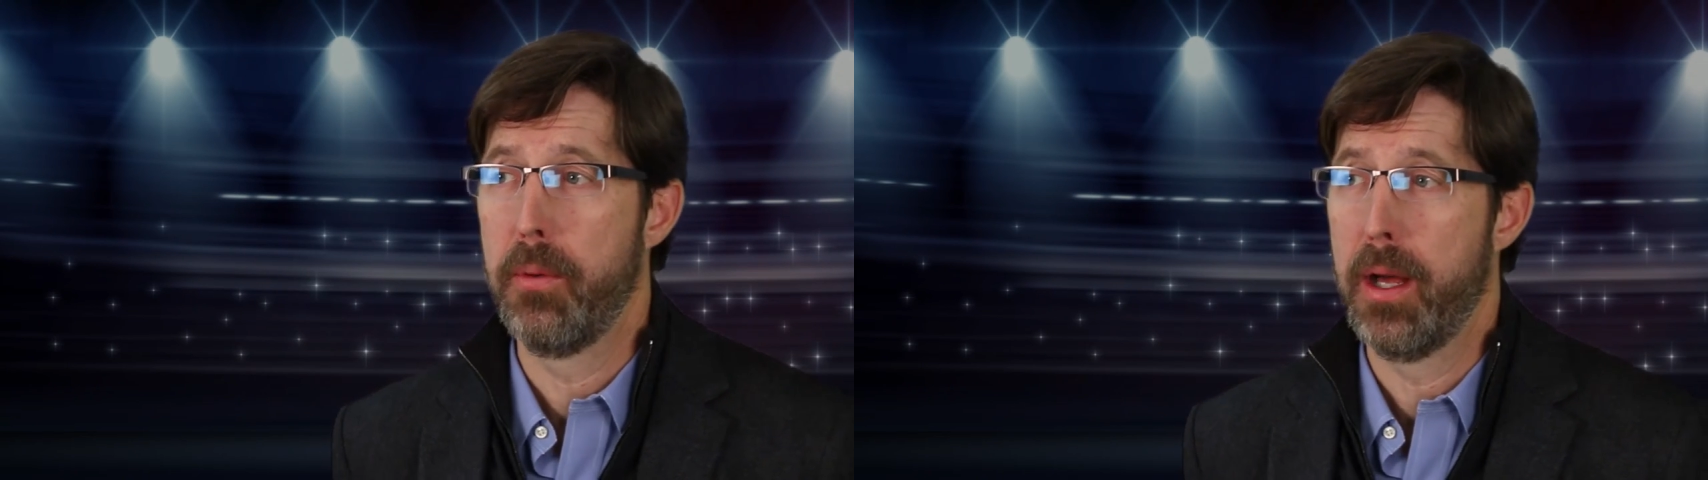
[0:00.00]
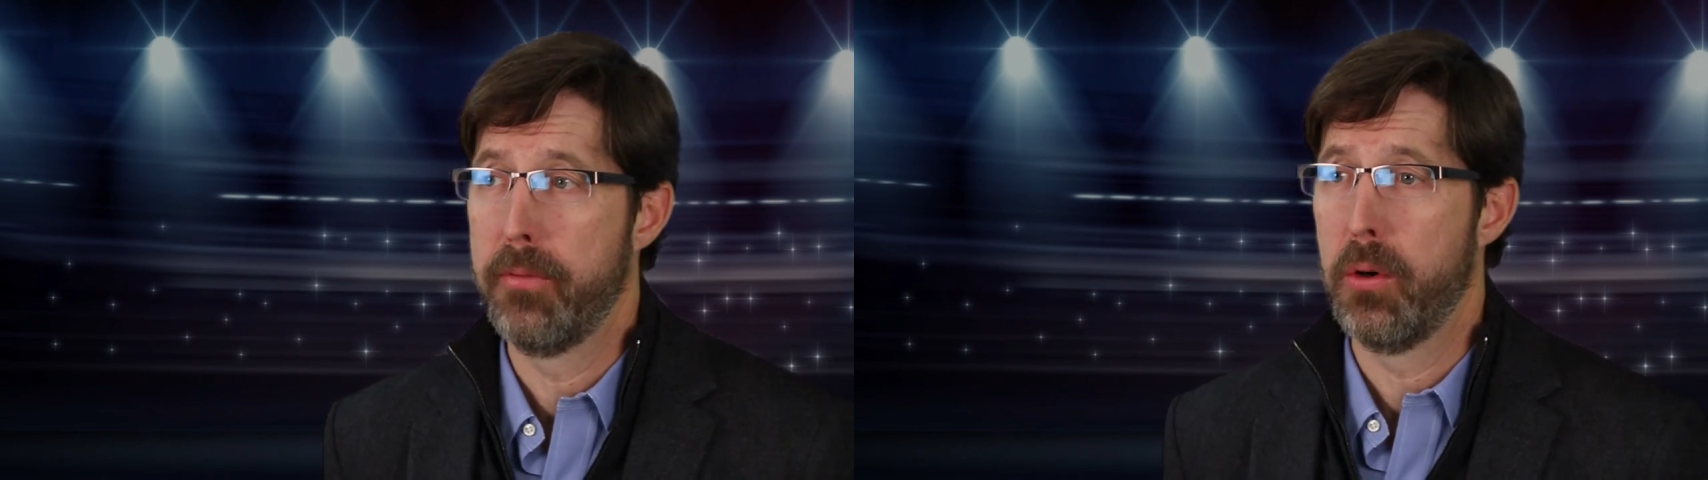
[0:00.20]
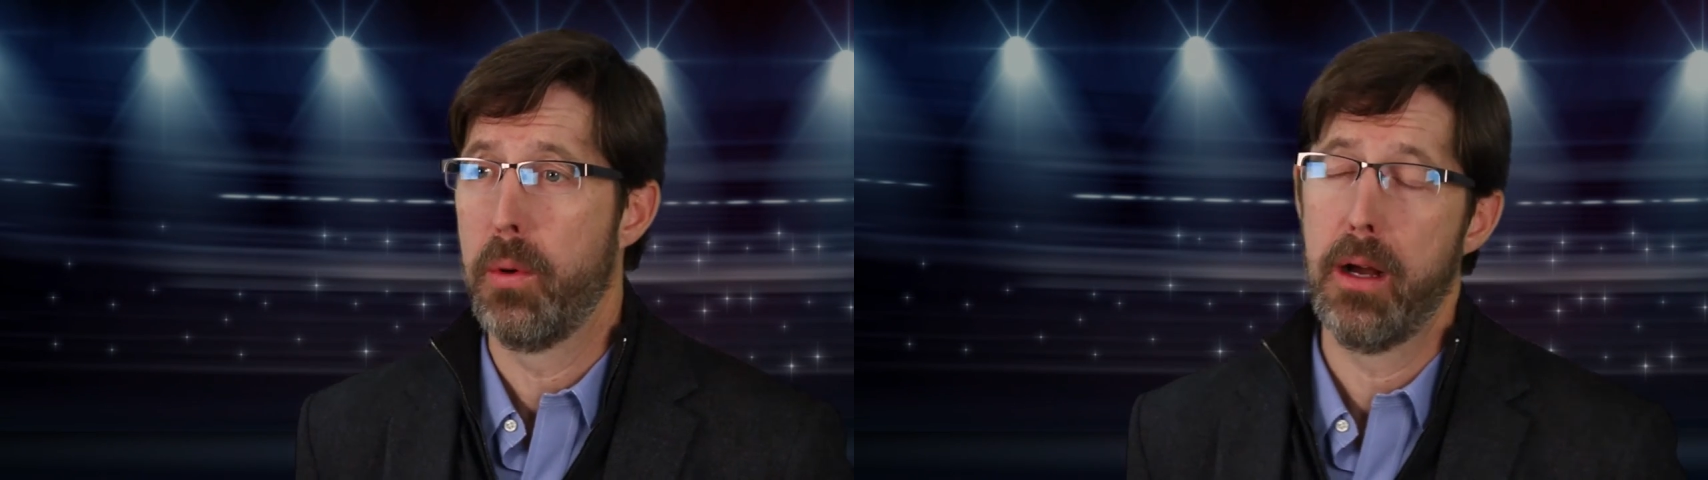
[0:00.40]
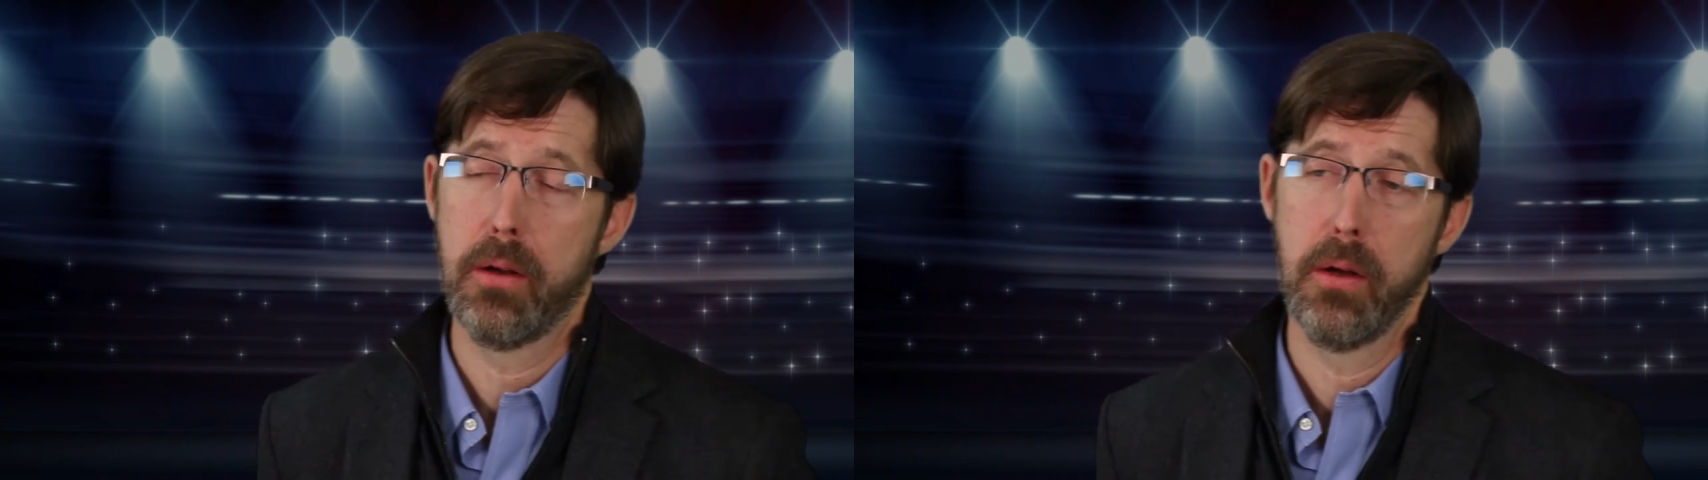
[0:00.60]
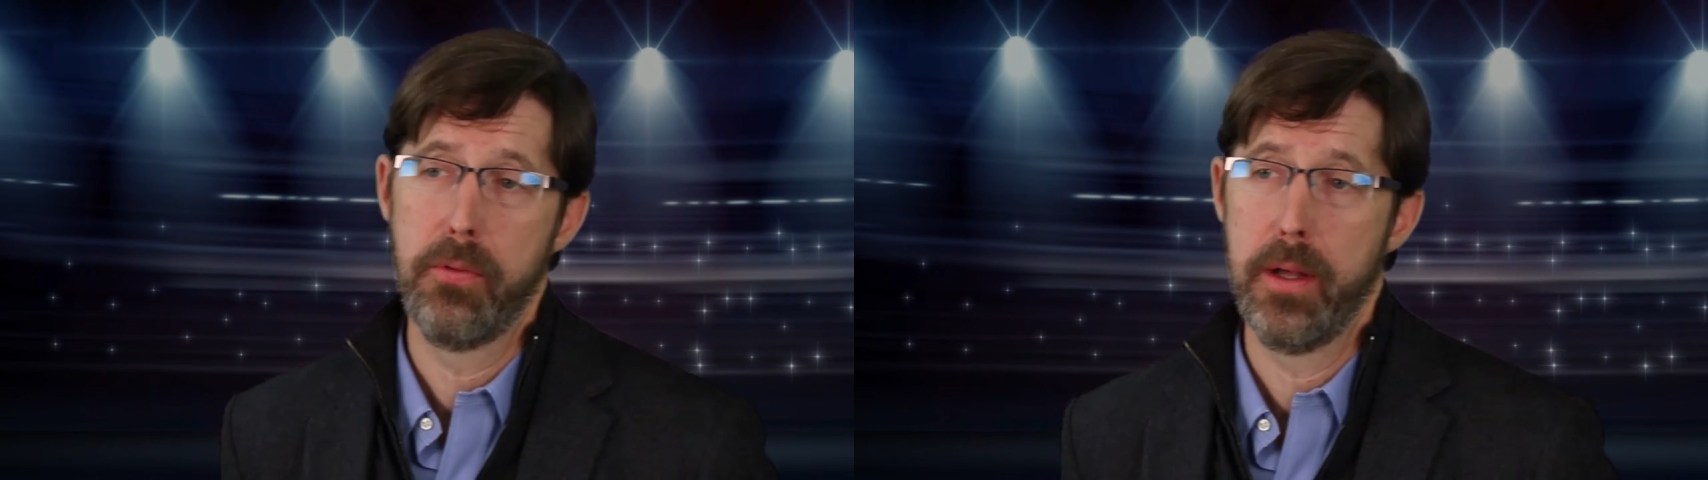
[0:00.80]
around for a while
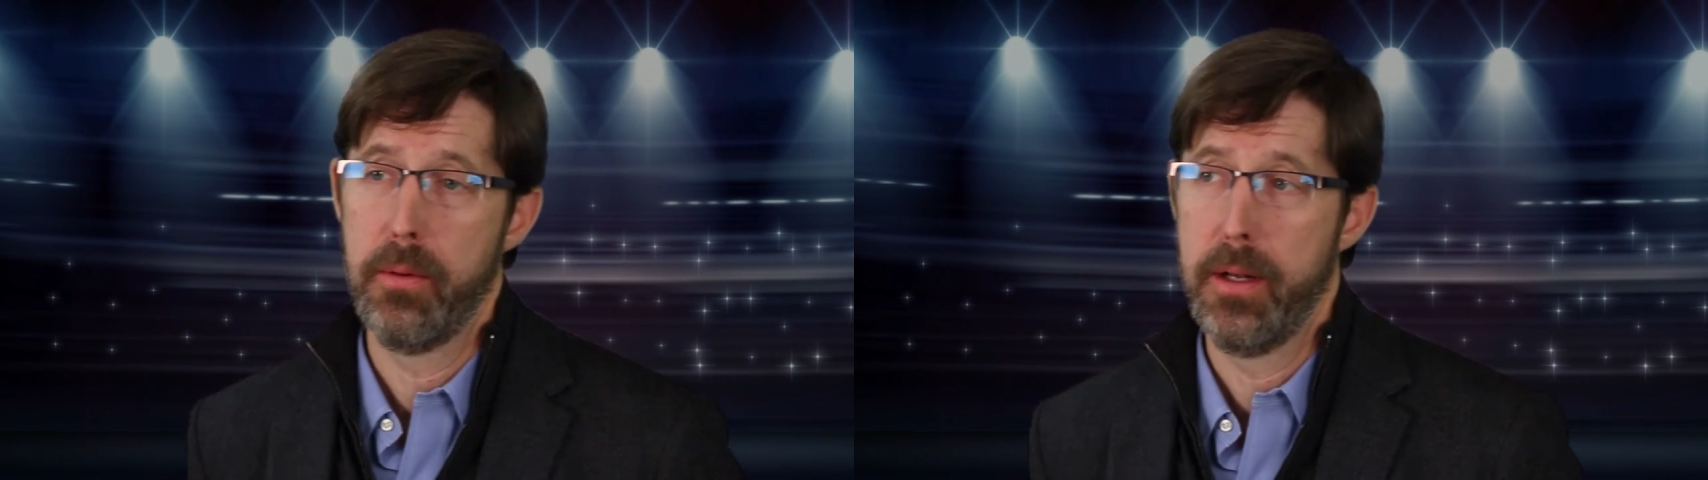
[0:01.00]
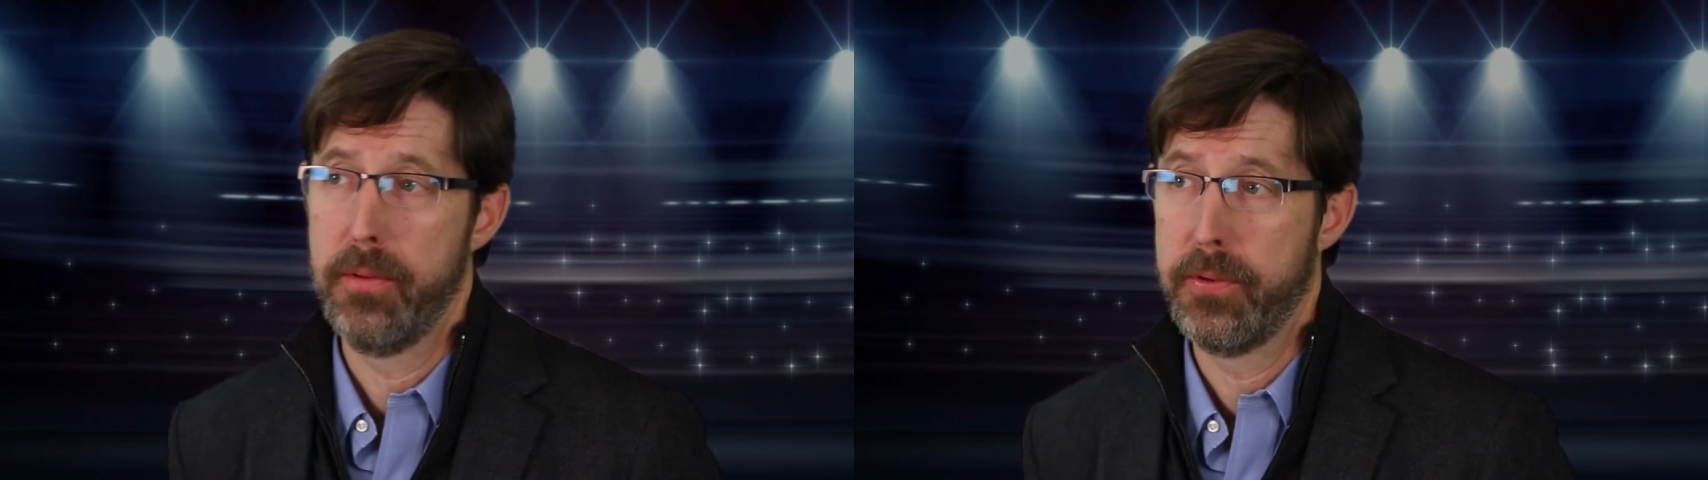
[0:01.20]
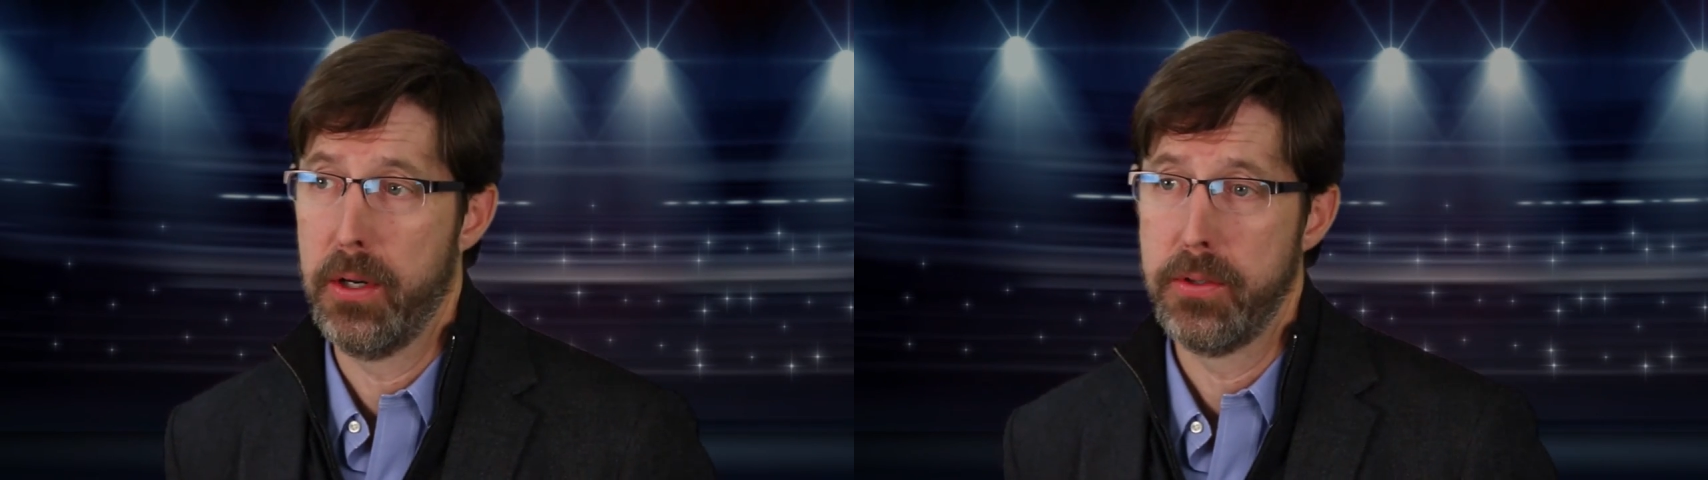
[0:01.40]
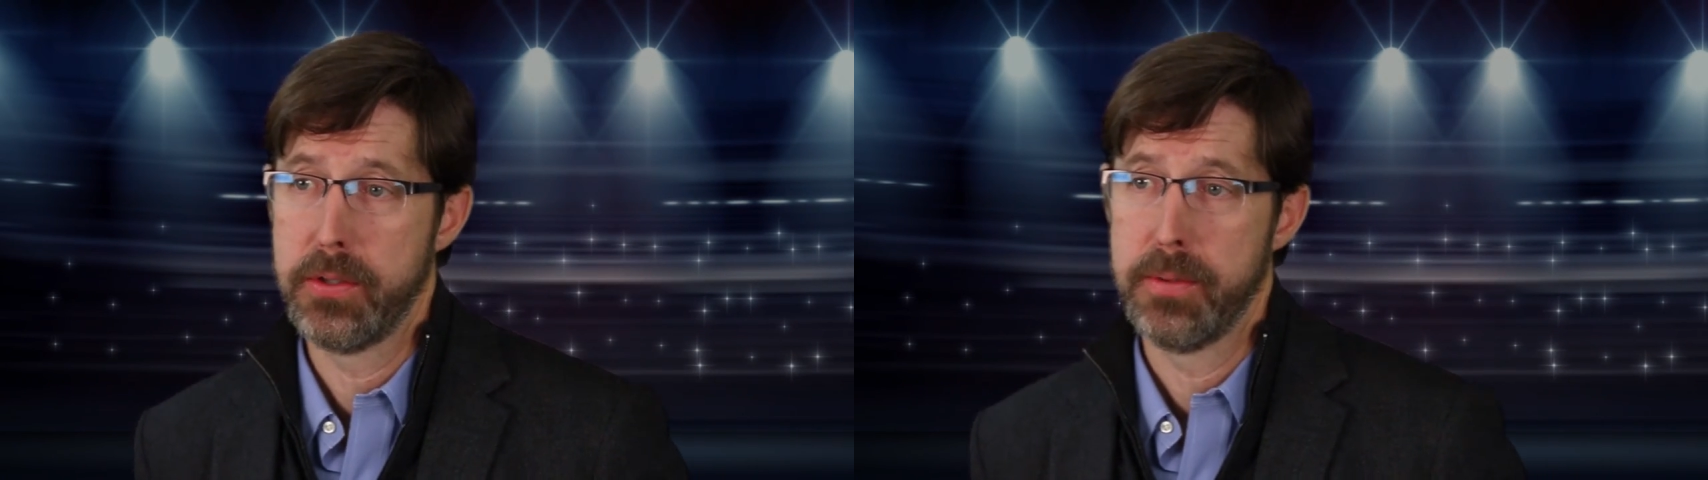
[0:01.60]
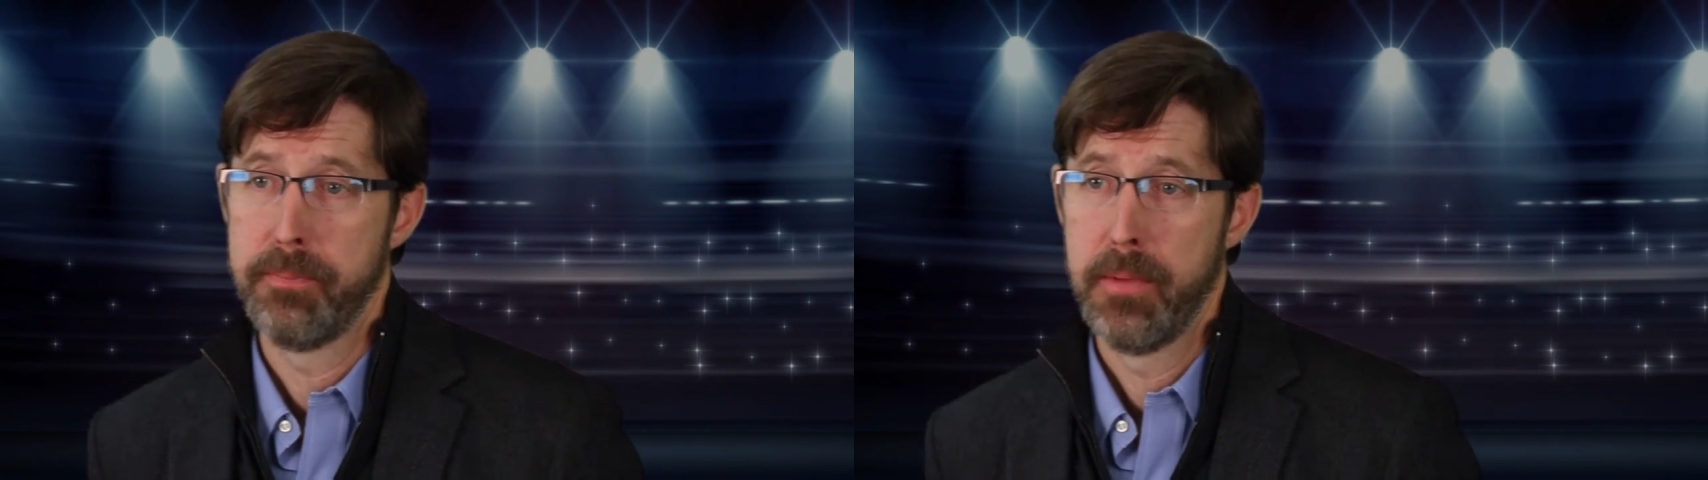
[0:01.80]
called Federated Search.